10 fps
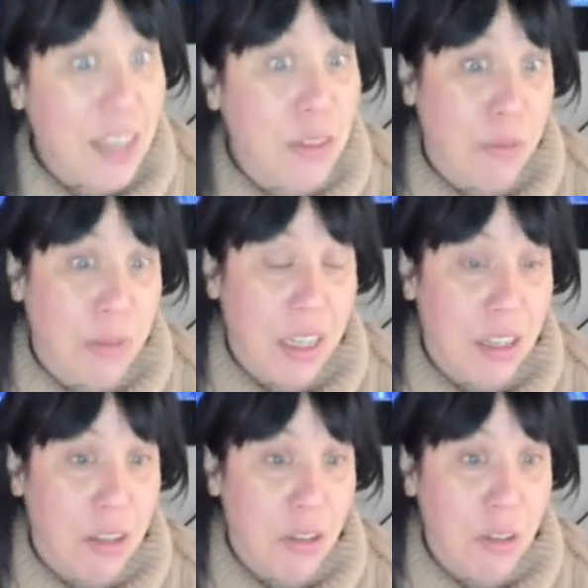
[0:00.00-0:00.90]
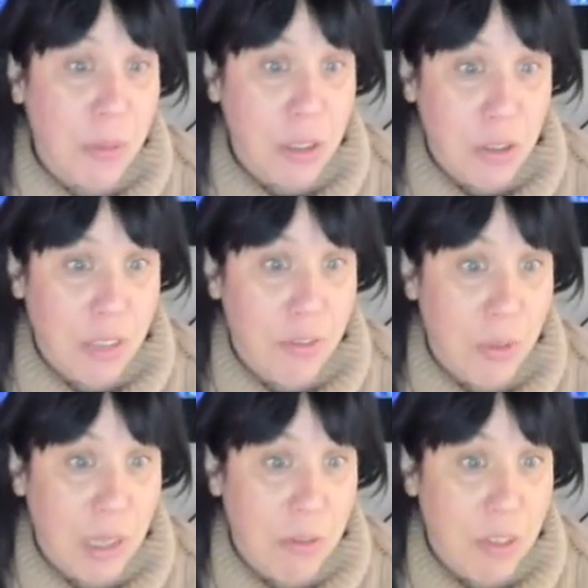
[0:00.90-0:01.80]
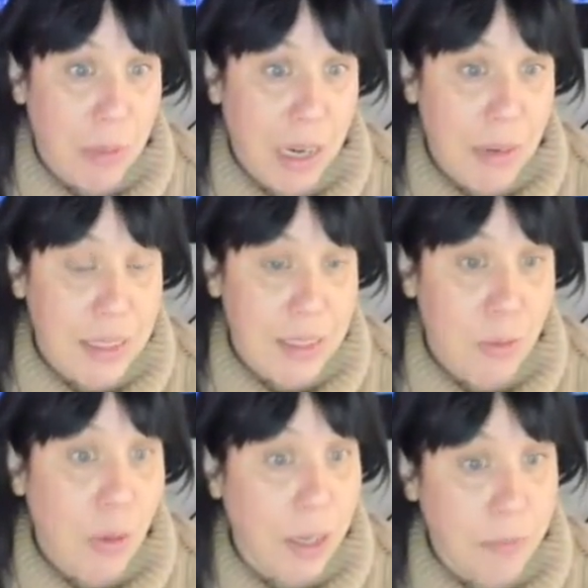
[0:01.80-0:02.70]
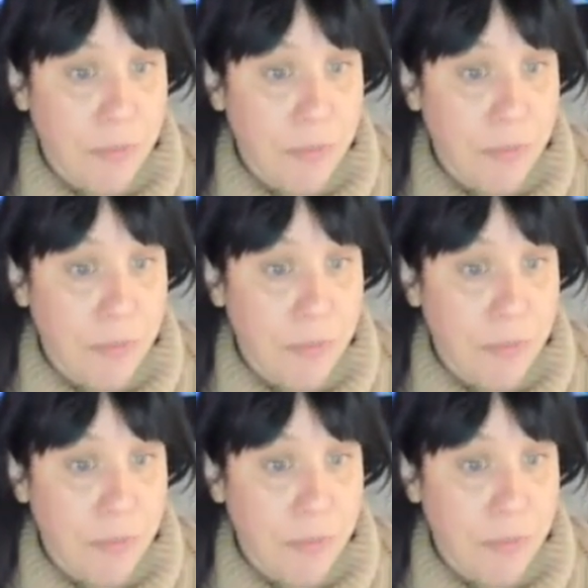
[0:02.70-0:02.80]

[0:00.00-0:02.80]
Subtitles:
to break it to you, but you have to work with the parents. Why?